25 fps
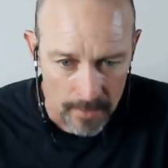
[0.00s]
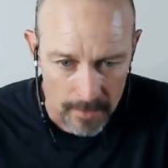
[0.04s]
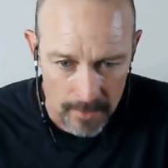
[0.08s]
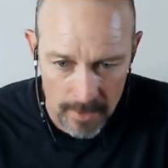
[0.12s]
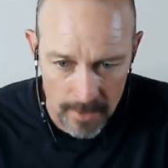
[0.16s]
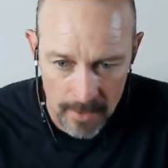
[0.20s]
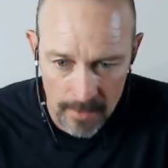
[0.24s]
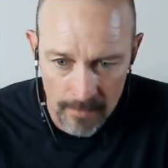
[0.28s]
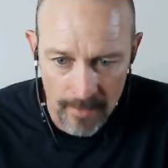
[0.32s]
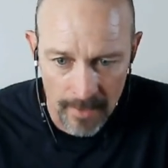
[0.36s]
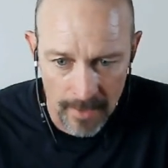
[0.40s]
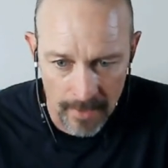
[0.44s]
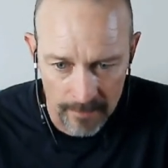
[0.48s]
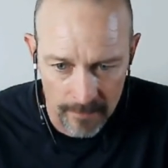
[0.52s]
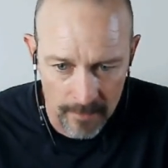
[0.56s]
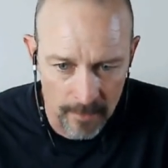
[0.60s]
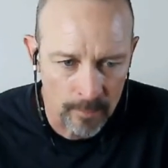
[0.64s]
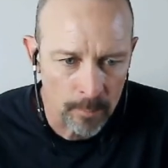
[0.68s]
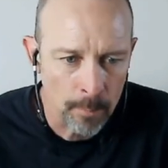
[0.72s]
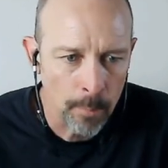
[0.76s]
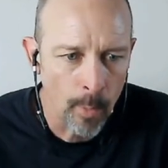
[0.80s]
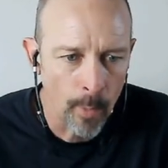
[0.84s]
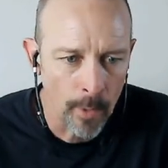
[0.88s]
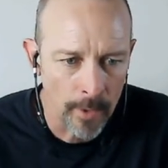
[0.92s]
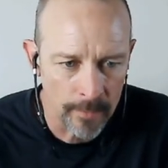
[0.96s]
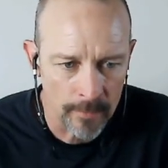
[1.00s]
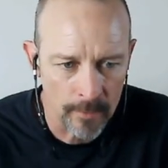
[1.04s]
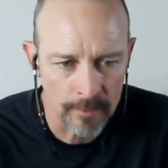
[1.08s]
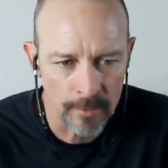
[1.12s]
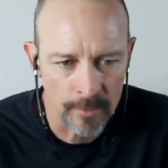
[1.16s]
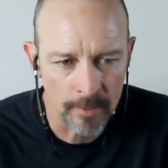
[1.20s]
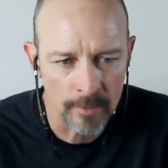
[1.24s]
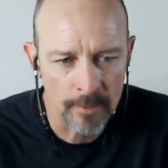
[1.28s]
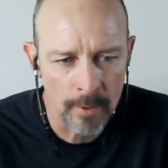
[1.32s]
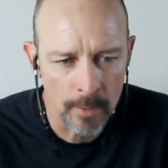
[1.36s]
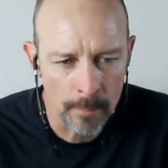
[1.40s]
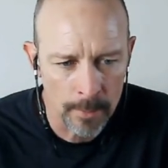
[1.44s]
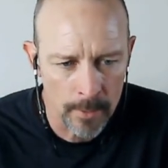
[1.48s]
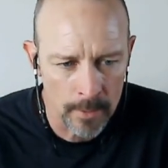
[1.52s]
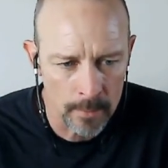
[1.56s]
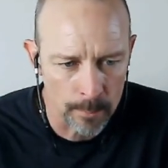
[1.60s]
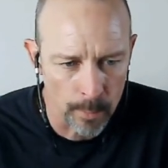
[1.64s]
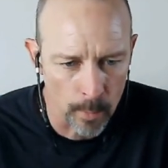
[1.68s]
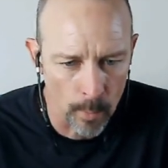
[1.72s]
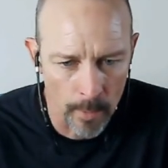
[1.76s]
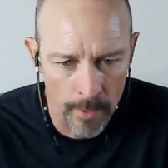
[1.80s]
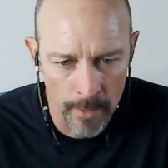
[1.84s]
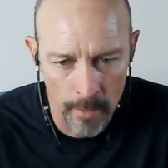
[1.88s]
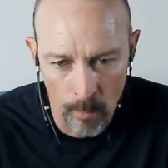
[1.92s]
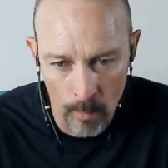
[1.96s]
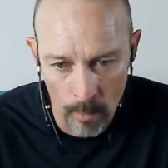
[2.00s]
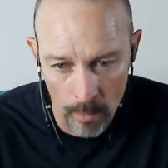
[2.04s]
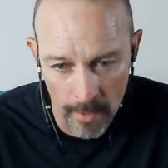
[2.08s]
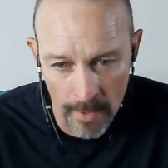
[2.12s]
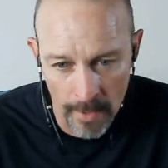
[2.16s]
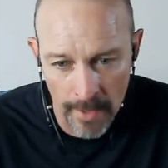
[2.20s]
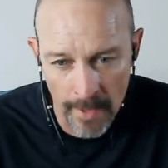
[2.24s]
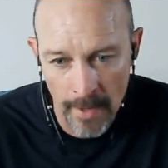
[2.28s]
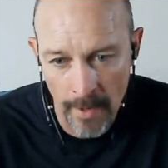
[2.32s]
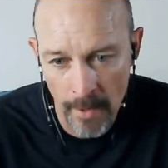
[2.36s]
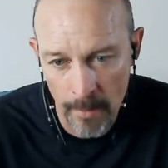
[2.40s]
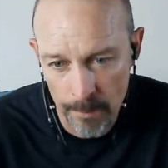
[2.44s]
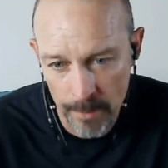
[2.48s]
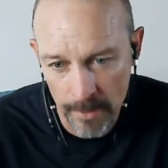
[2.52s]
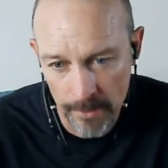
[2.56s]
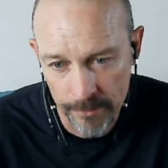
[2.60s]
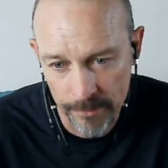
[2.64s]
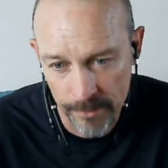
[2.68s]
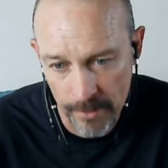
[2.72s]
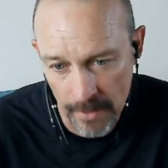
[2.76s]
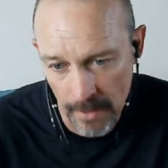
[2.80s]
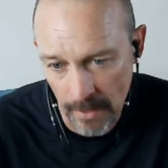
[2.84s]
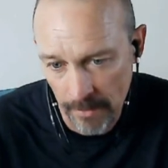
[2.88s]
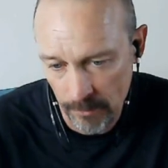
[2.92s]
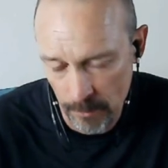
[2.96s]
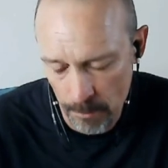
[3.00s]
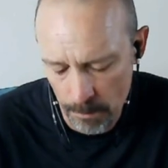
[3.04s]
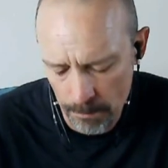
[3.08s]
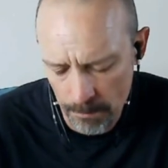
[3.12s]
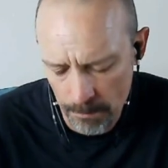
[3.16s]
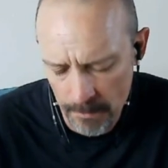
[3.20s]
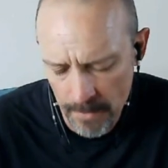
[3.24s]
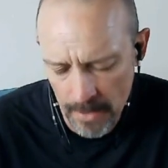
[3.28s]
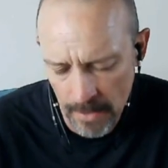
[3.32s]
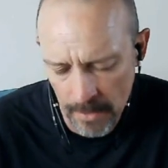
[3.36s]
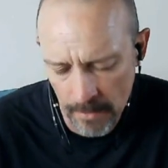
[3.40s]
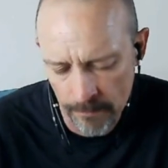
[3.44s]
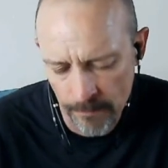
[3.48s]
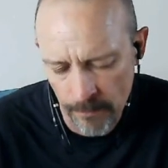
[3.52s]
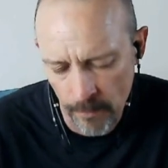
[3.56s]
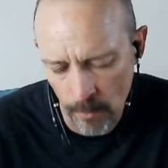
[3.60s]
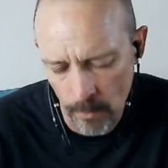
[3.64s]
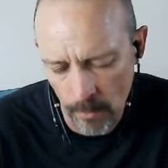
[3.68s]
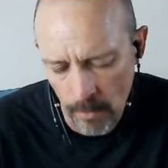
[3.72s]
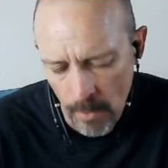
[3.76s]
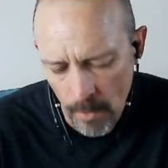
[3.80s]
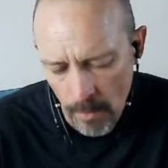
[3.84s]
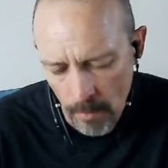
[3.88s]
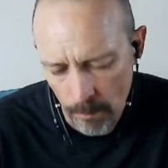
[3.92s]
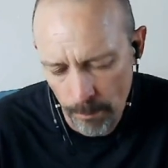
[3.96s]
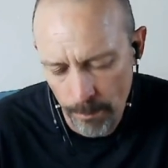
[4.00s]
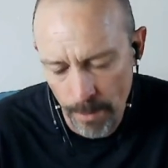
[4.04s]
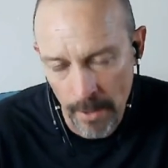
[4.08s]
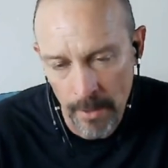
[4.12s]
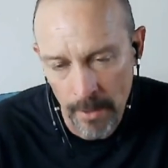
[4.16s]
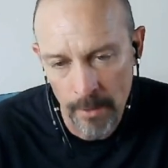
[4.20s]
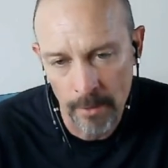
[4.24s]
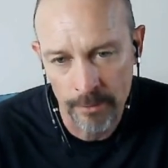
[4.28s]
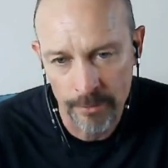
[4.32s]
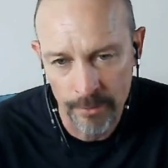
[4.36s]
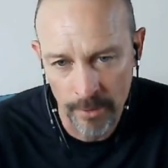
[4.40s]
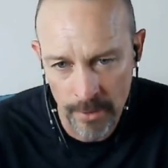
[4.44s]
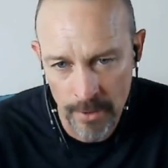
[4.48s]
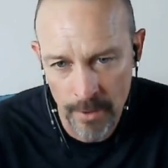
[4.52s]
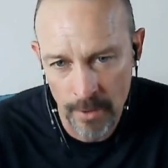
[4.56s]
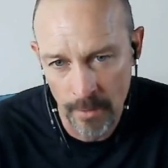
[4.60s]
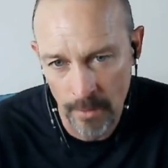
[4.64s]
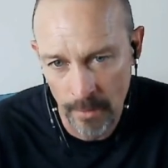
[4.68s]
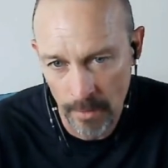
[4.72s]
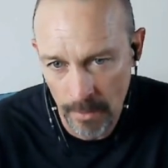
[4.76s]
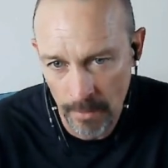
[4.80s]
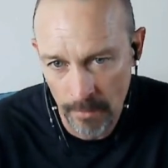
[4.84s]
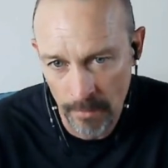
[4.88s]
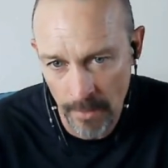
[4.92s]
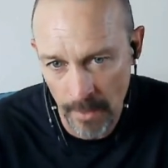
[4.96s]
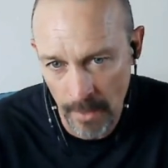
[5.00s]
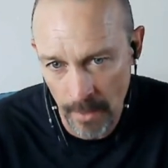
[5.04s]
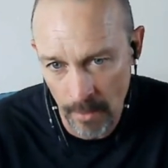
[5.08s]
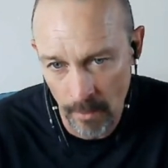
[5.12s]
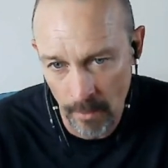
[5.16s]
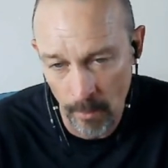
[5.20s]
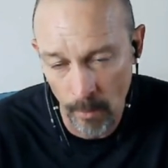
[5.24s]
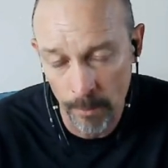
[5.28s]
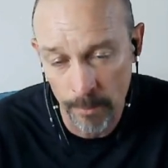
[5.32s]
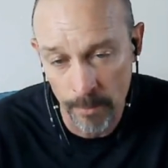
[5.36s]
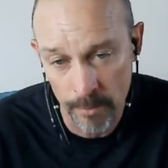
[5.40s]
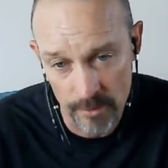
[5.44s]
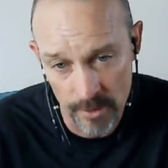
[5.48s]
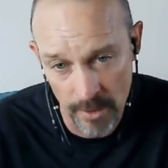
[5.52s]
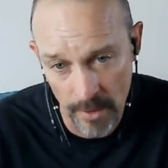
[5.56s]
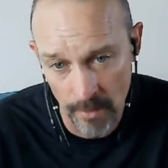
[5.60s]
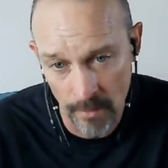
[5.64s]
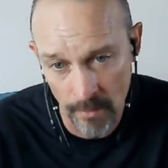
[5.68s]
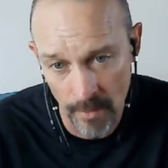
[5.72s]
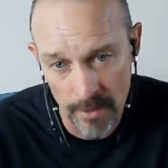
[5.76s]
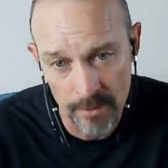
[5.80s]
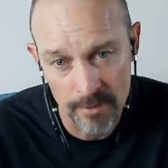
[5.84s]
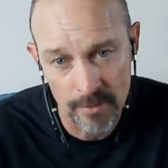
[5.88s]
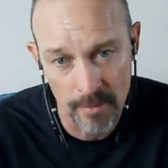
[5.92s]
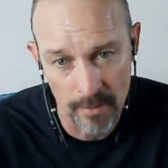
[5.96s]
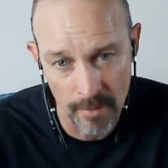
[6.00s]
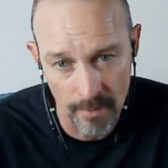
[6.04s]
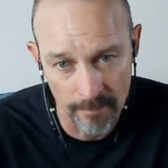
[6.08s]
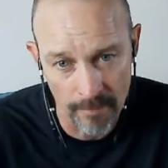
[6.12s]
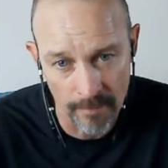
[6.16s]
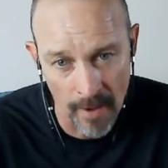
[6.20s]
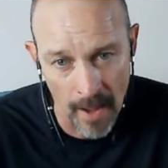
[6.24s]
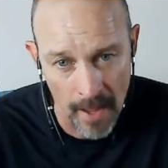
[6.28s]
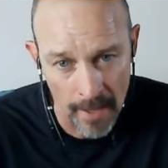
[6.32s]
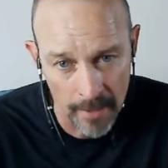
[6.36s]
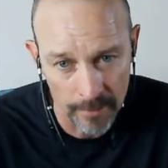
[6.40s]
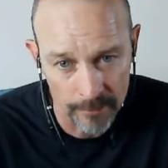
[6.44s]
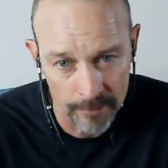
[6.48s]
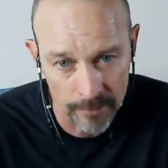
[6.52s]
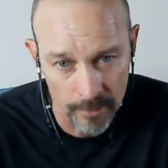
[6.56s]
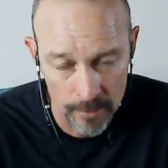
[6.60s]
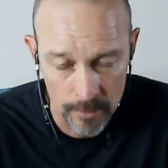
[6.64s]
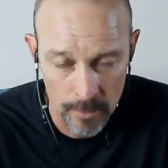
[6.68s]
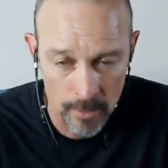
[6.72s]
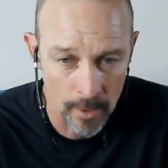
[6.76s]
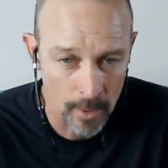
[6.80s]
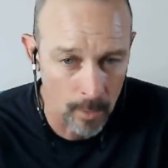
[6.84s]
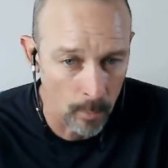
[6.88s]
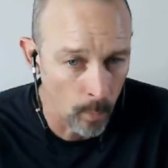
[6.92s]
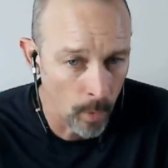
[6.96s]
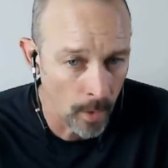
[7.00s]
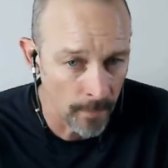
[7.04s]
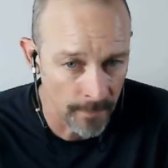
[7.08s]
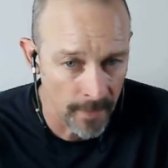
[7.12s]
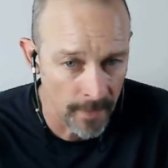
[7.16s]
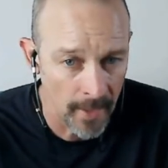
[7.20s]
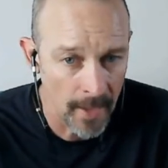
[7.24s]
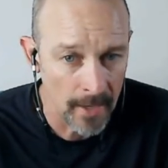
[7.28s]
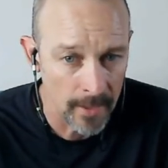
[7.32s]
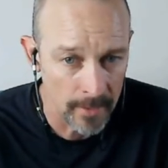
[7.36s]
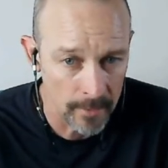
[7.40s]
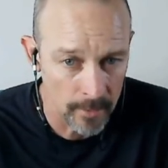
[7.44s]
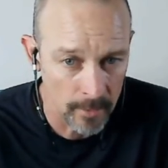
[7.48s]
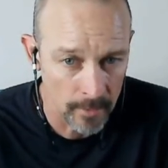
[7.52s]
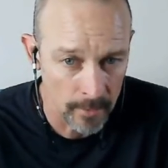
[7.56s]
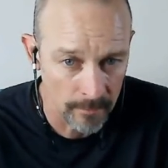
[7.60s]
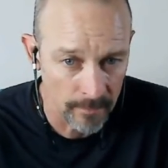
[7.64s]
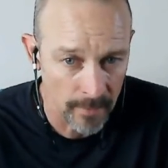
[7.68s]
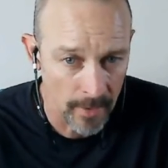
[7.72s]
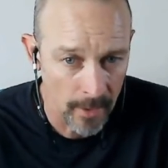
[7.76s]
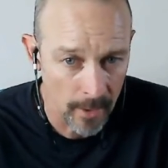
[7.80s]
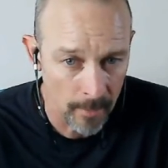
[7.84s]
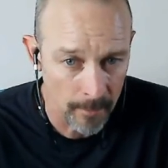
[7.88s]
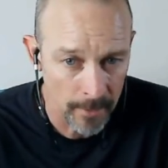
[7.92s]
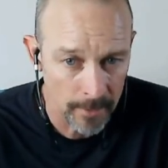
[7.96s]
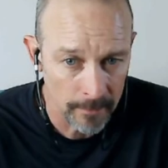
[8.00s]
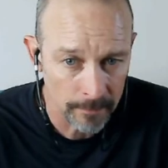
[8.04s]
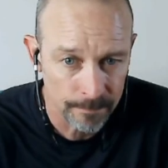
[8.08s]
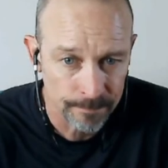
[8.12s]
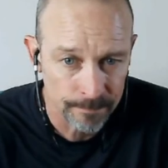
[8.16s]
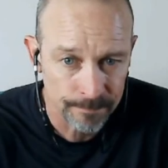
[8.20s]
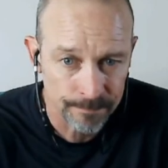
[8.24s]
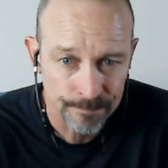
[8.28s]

even at this point, there's a tipping point where an AI PC has meaningful, better security than an older generation device, and you're going to want that in your environment.